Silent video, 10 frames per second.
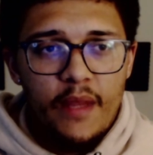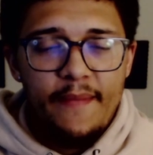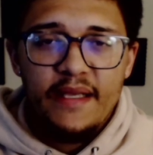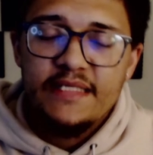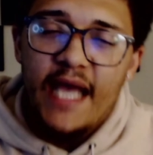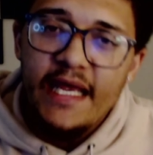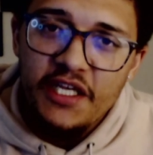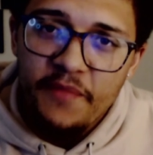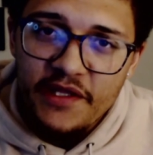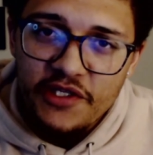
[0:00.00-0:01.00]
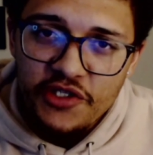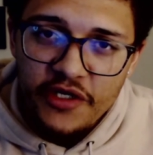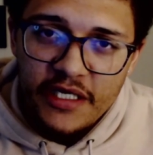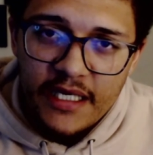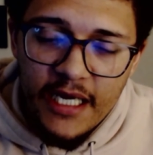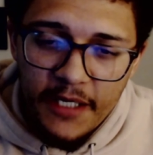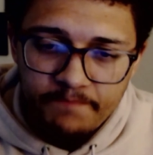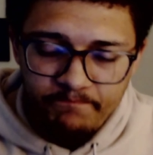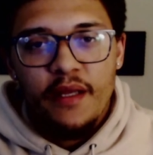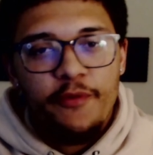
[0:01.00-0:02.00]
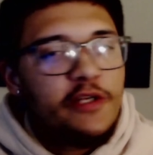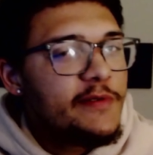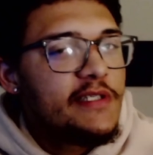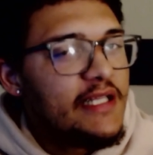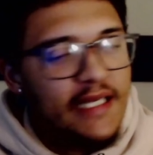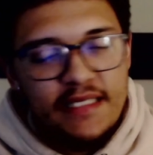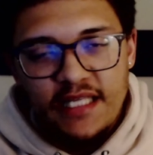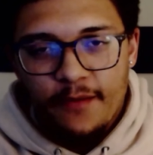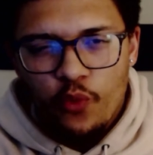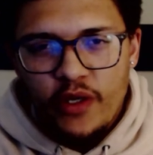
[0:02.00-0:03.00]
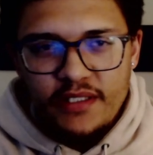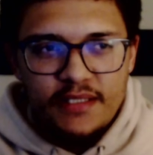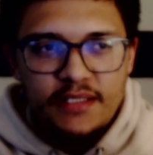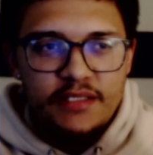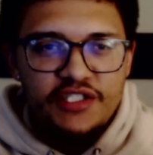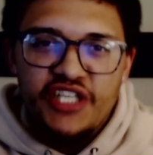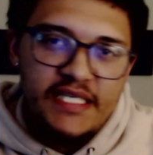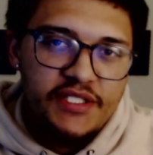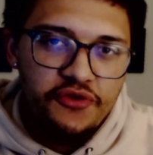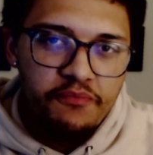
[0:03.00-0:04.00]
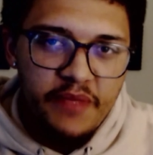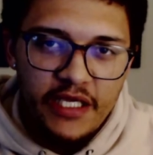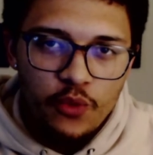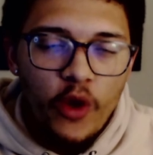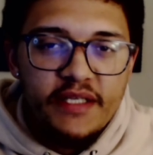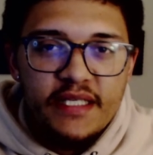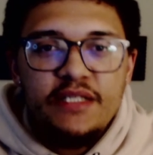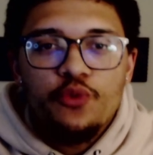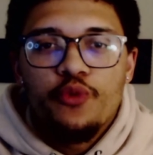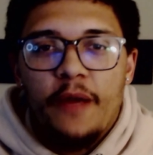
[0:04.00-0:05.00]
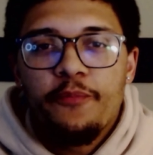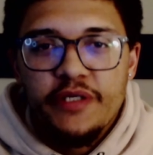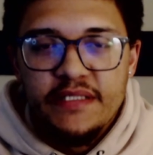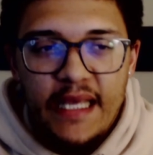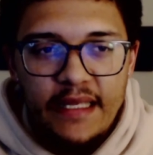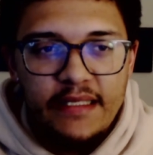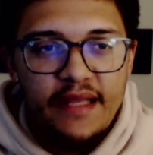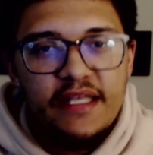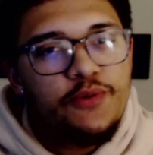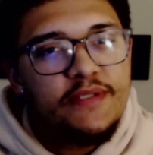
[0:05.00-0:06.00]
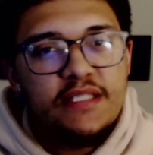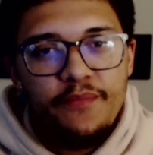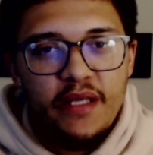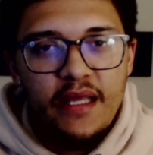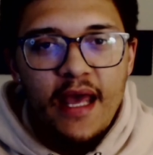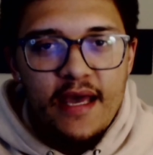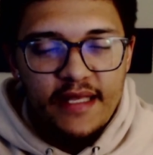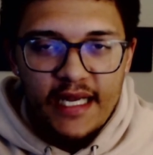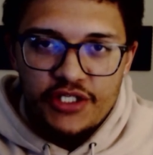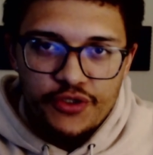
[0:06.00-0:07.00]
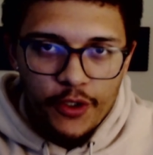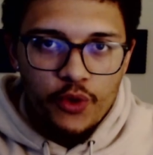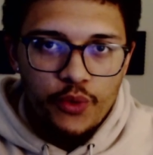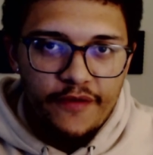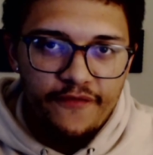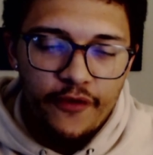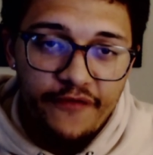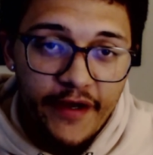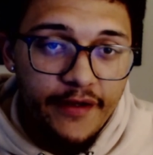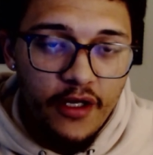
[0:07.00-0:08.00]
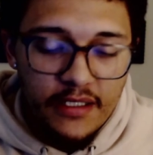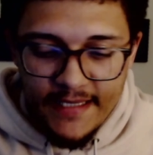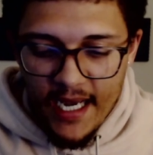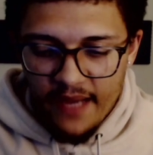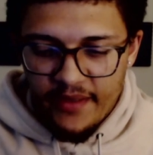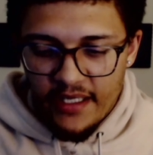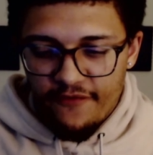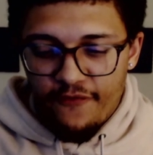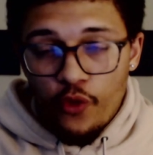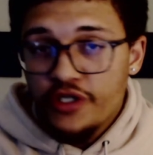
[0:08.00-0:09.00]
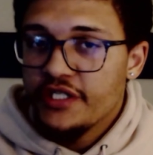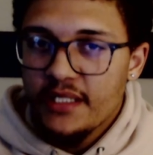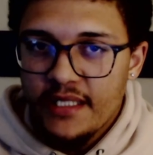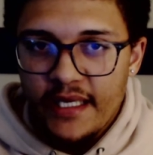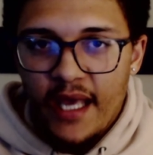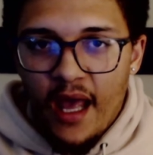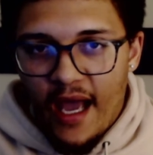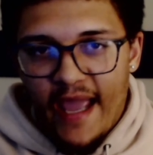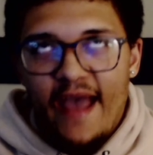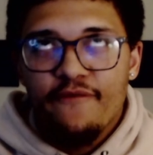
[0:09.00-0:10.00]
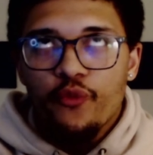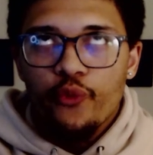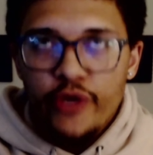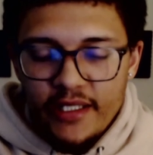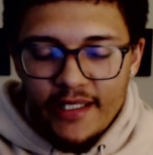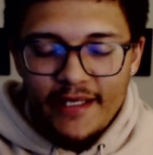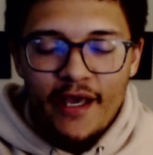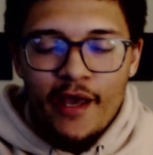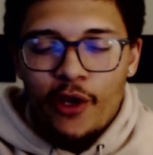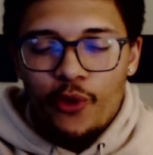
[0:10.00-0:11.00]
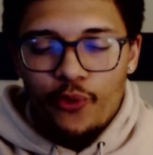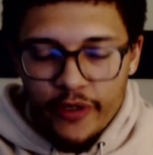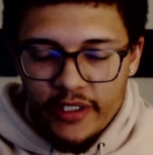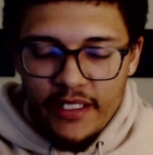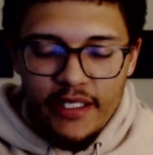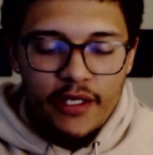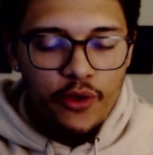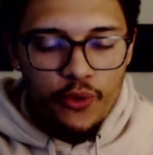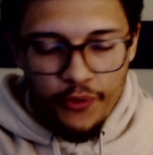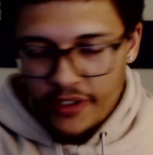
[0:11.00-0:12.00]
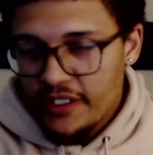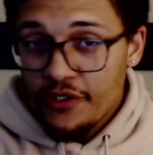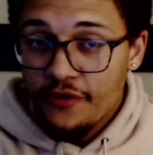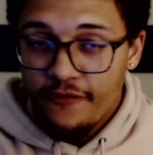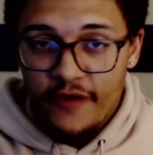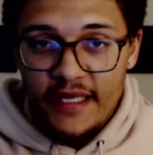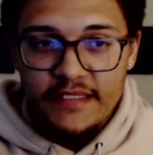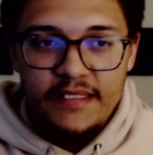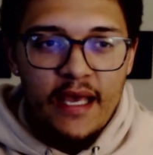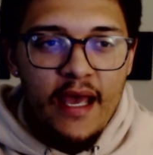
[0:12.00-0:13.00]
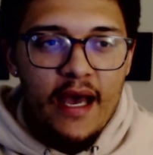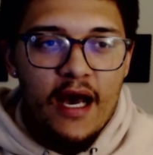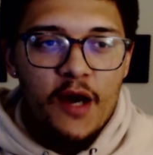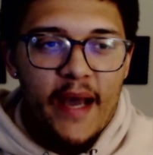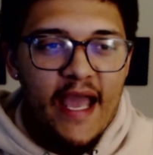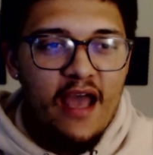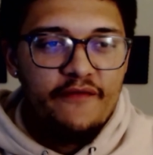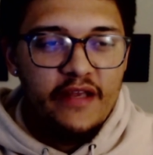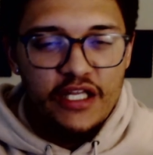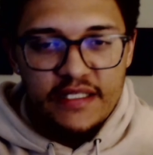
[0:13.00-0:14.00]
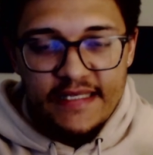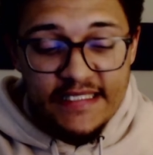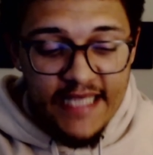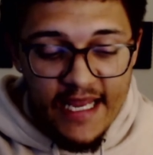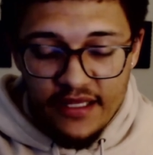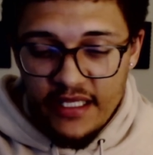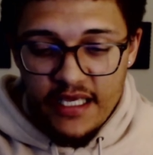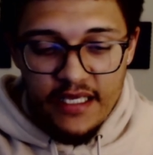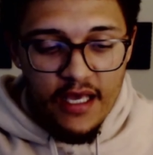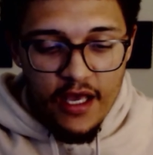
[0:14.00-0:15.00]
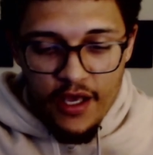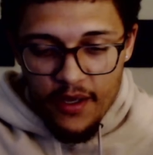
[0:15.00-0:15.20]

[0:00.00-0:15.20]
am excited about the journey to come. That brings me to the next step. What does Jester mean? What does it represent? And this was something that I struggled with for a very long time. And fortunately, I have really, really, really good friends. Um, I have an insanely